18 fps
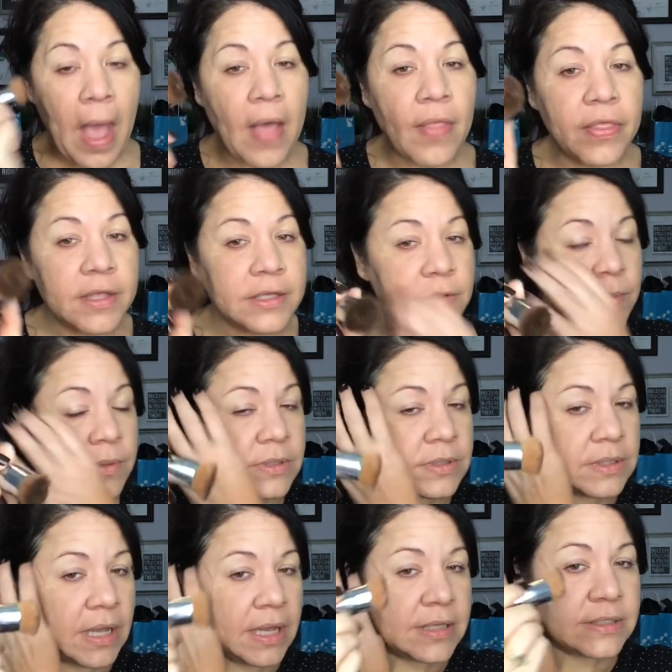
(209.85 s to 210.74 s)
And this
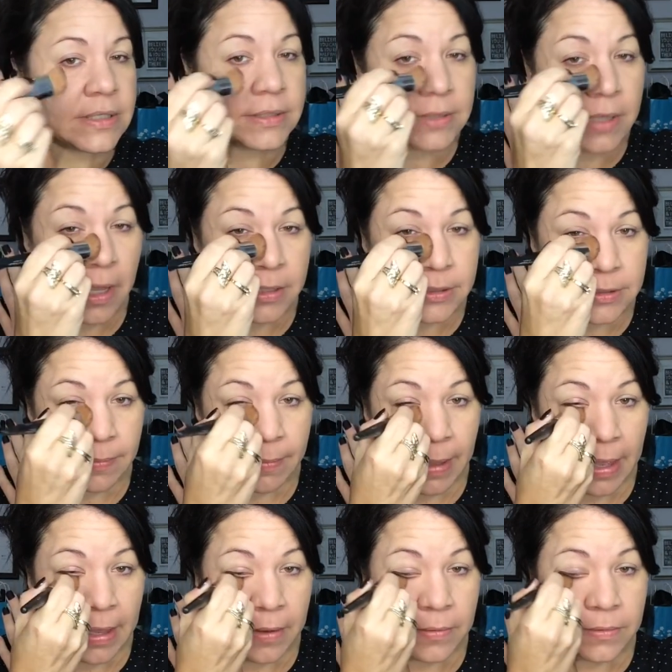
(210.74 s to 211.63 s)
one's nice. It's got some
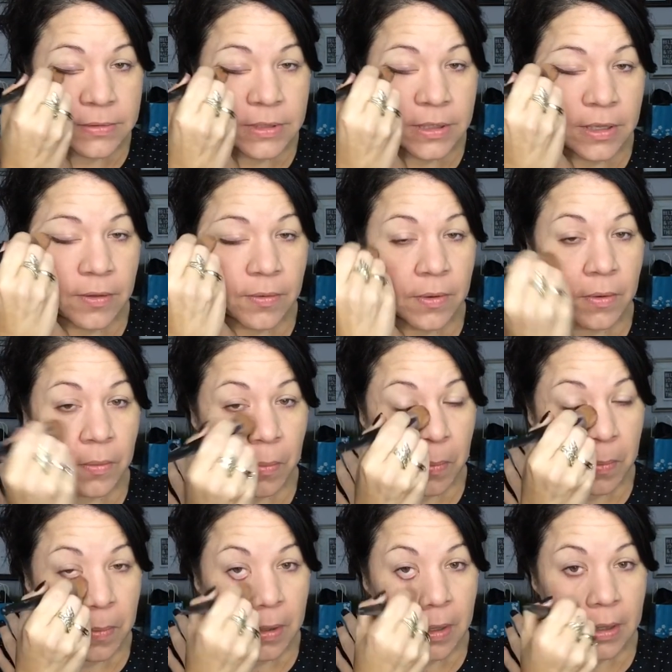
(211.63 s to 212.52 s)
angles that you can
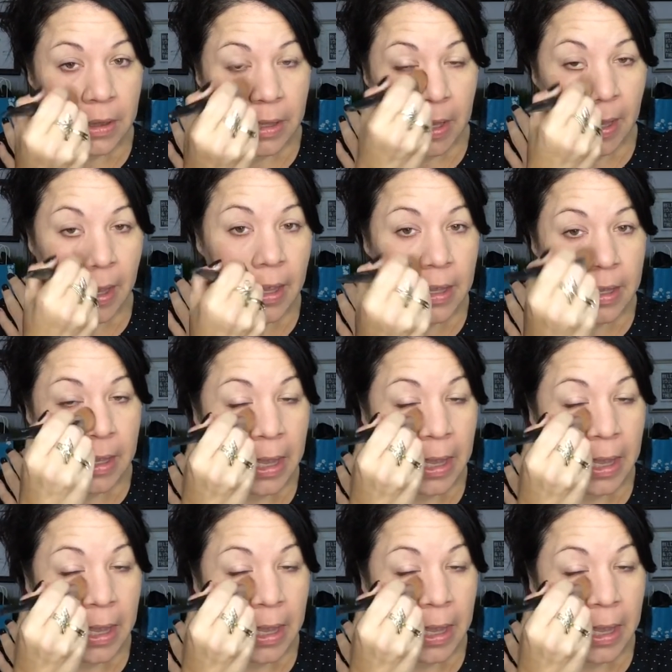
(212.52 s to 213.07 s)
really